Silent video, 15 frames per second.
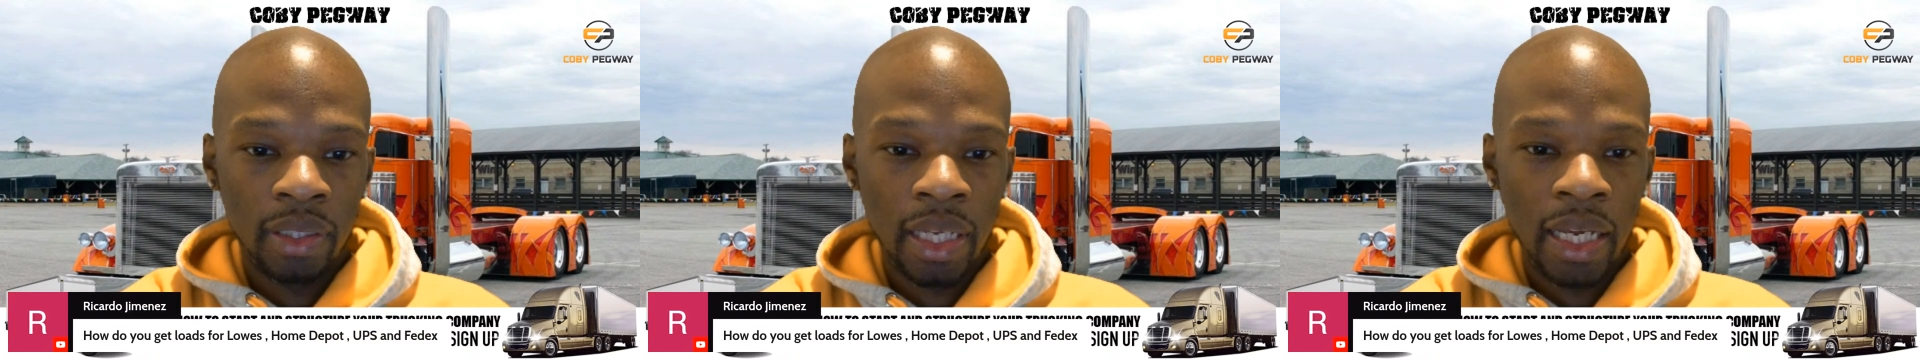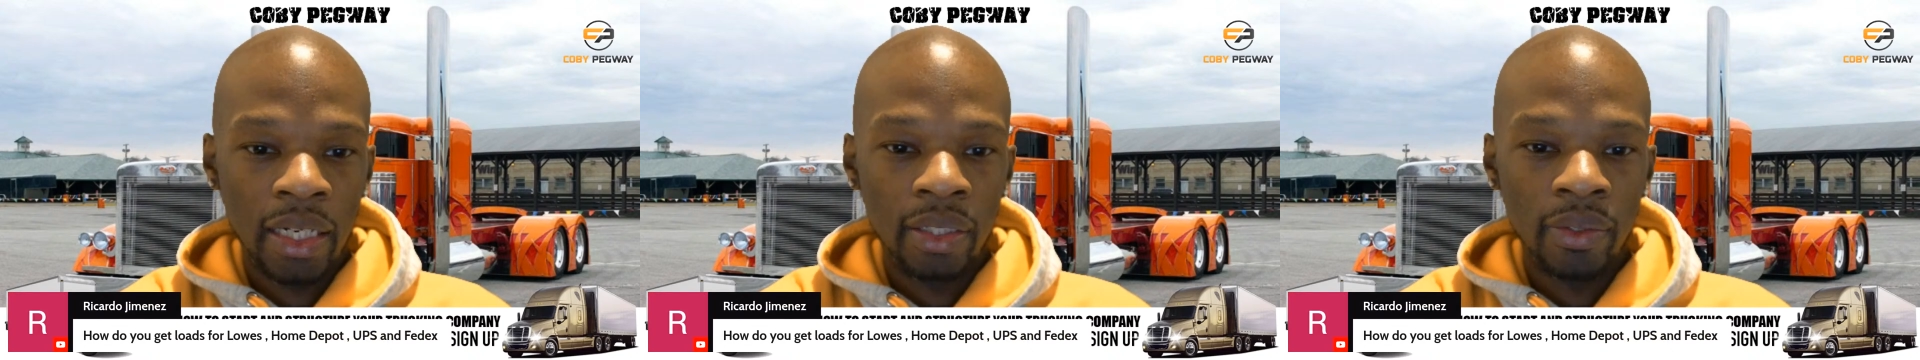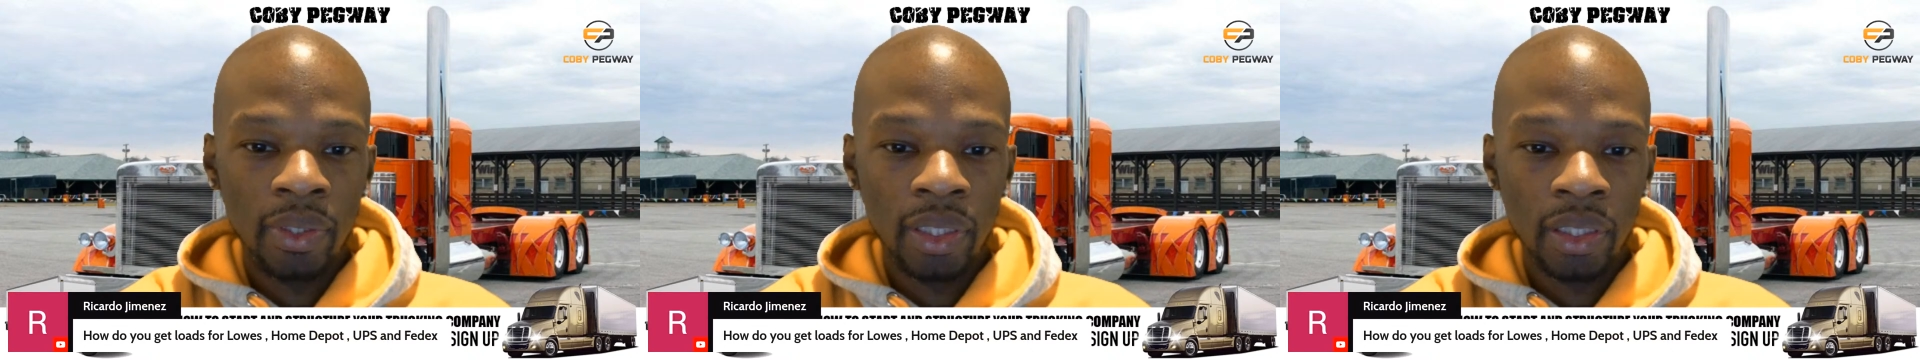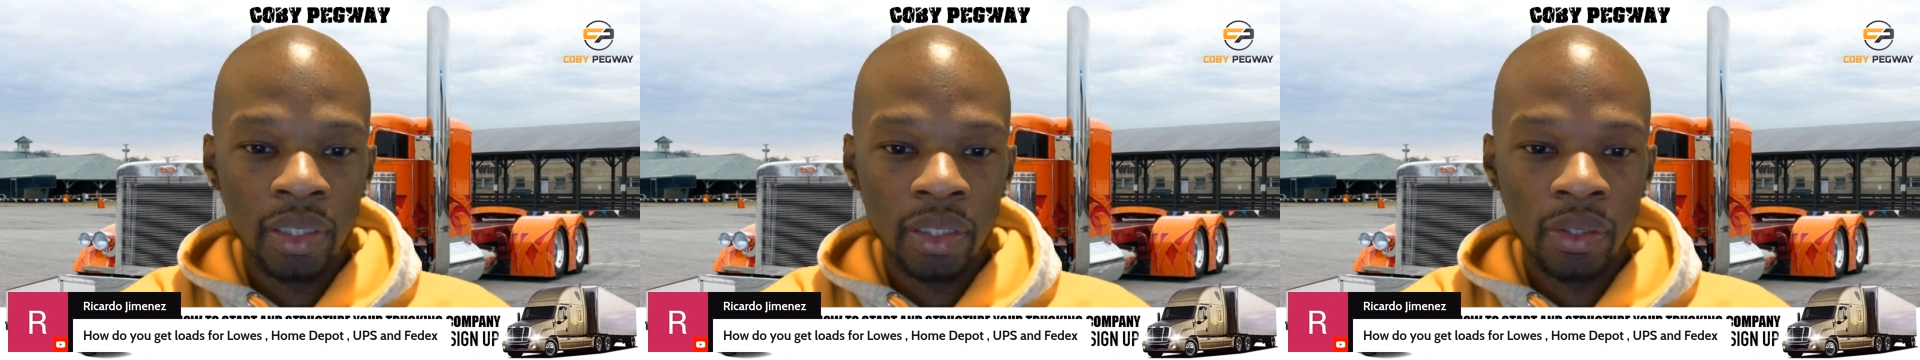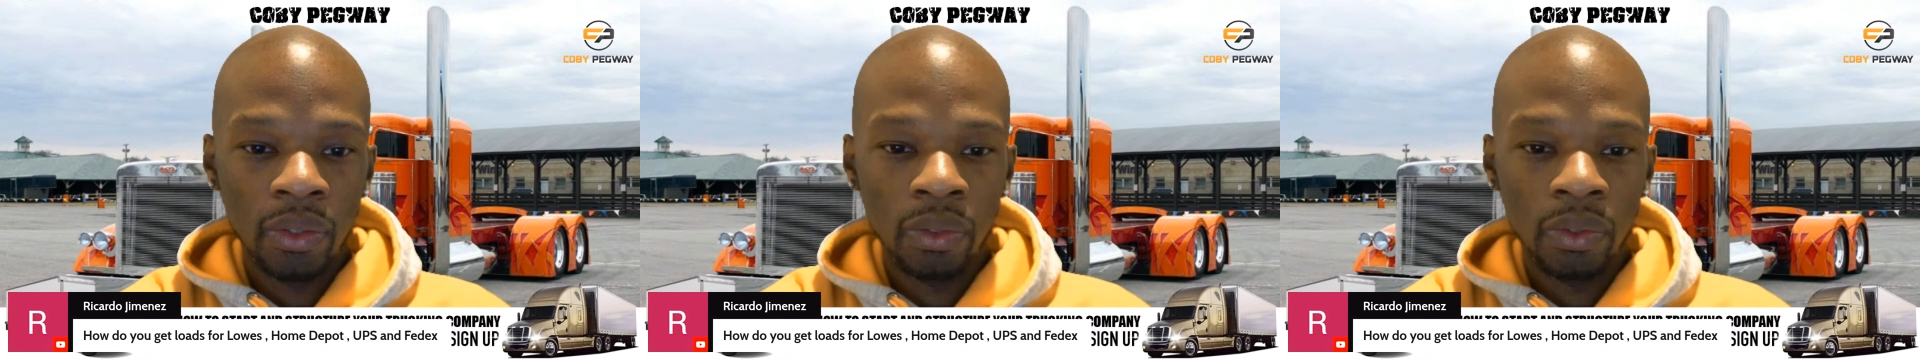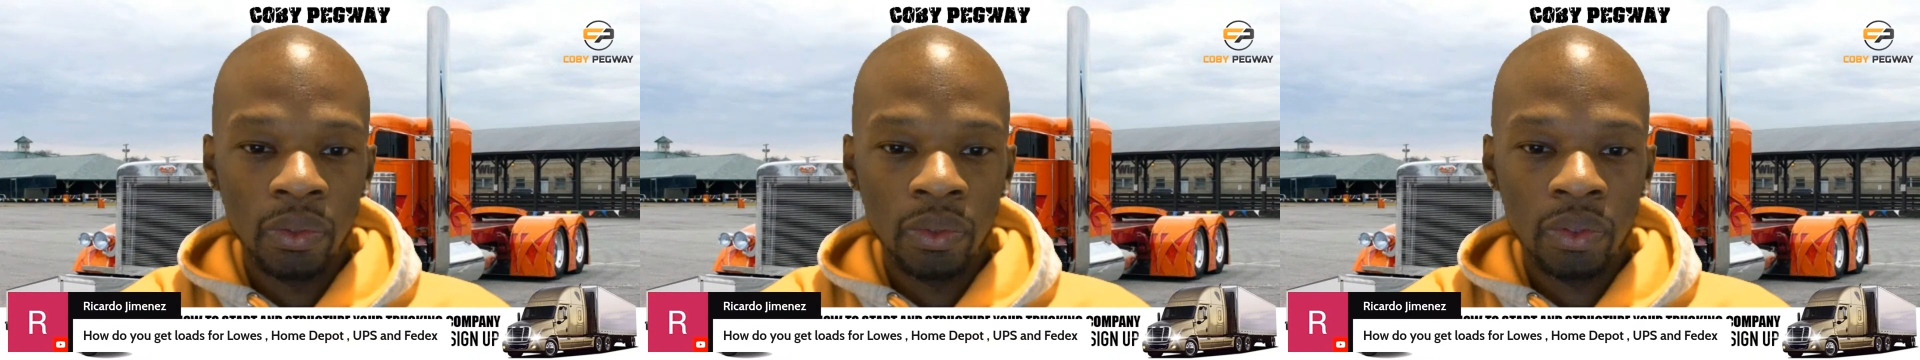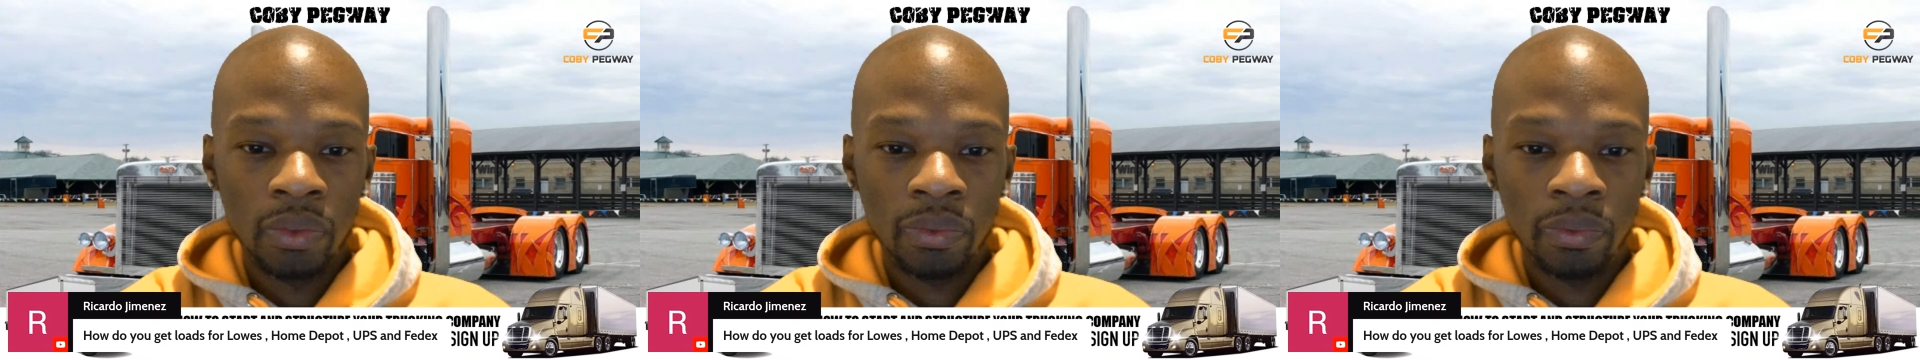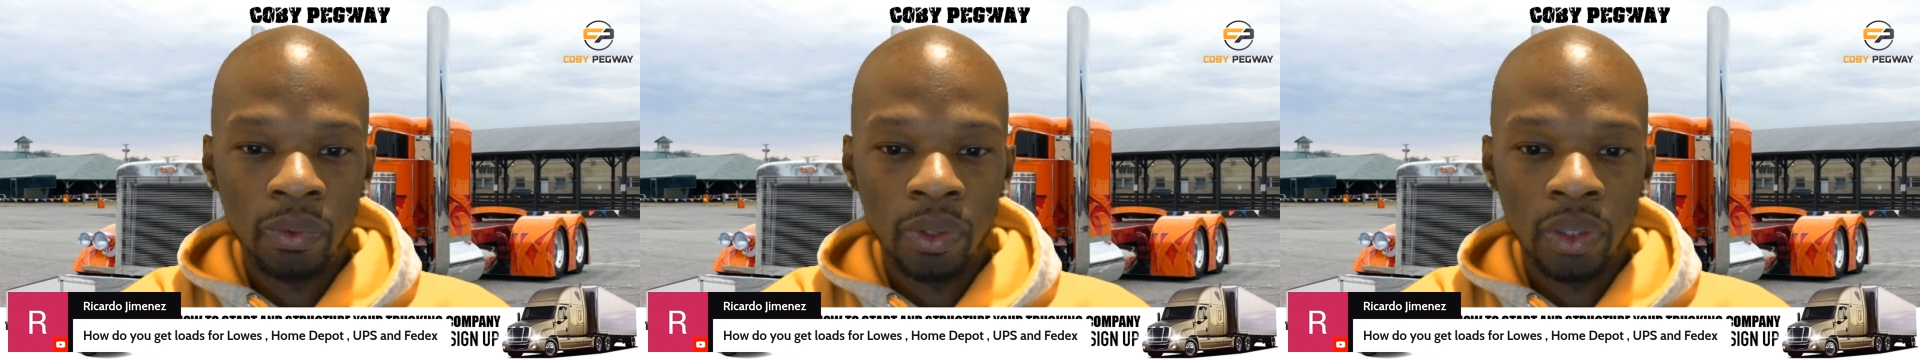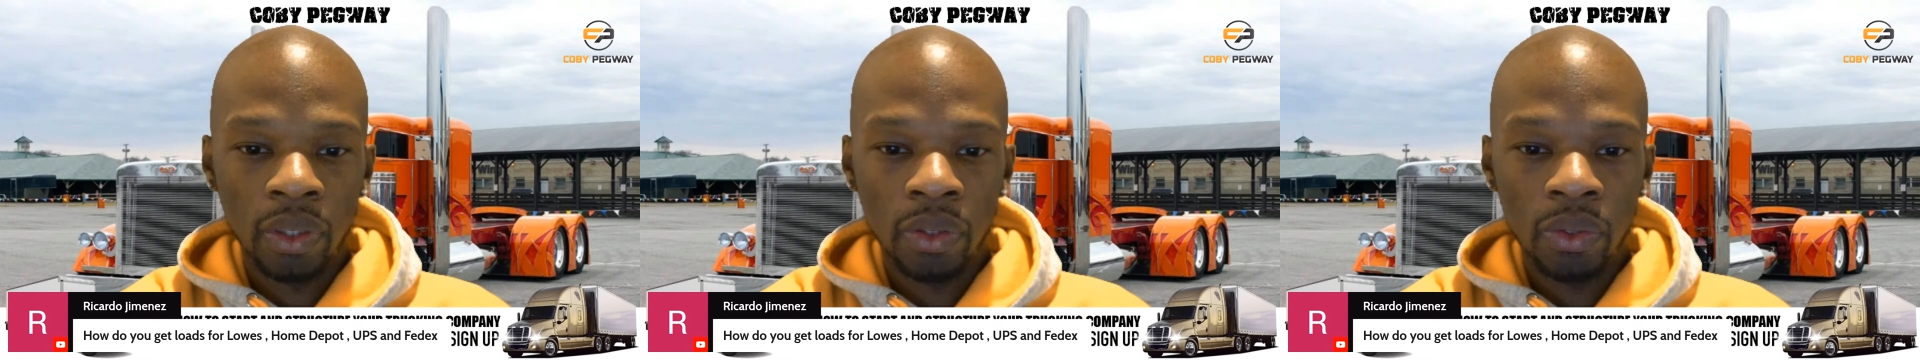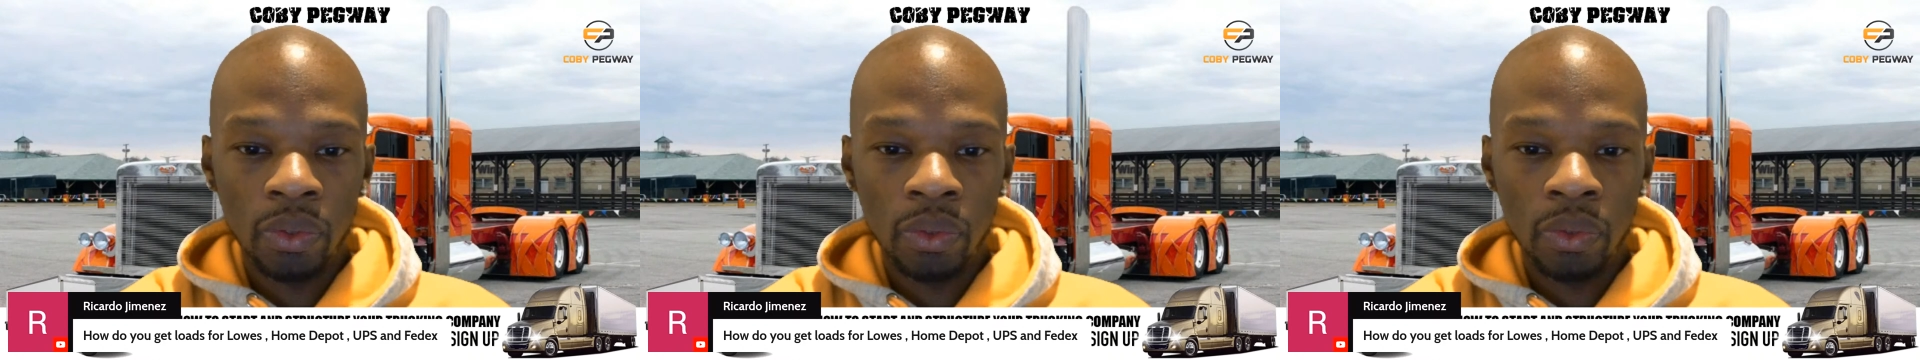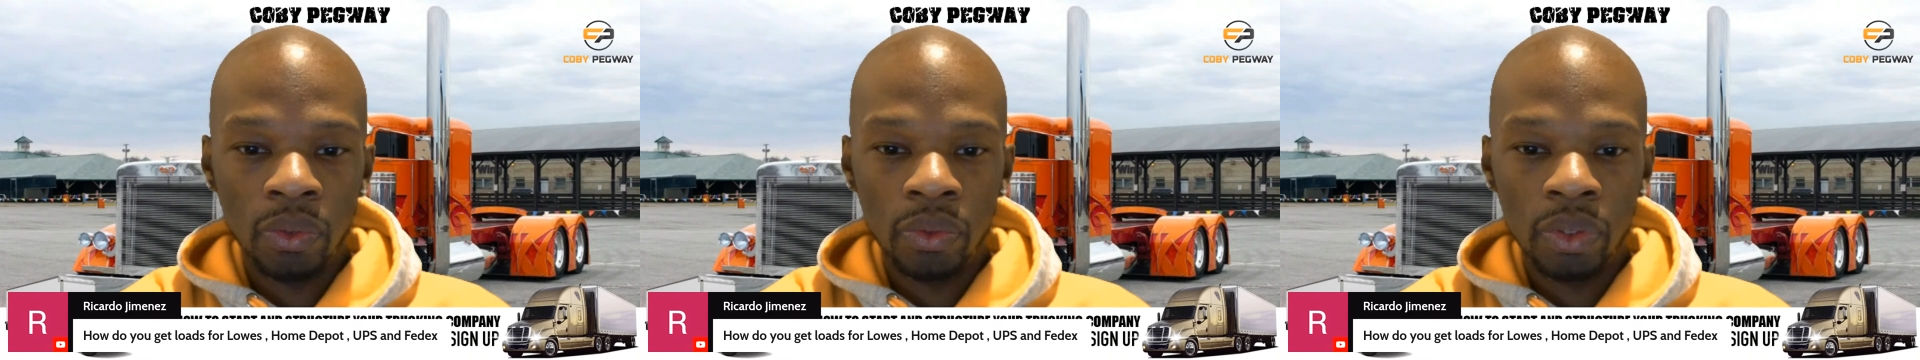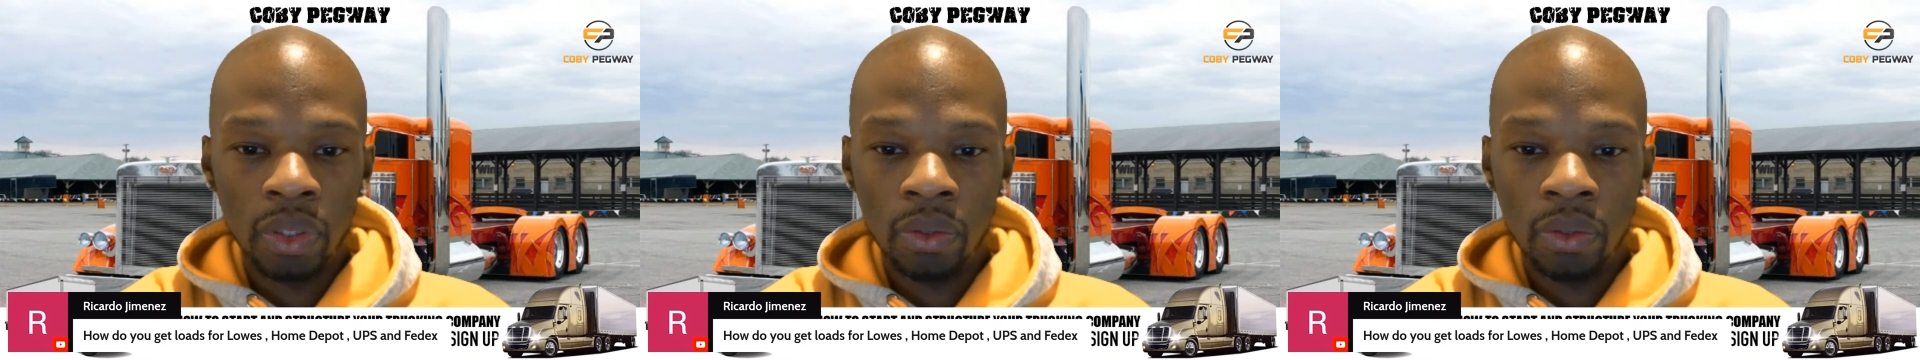How do you get loads for Lowe's,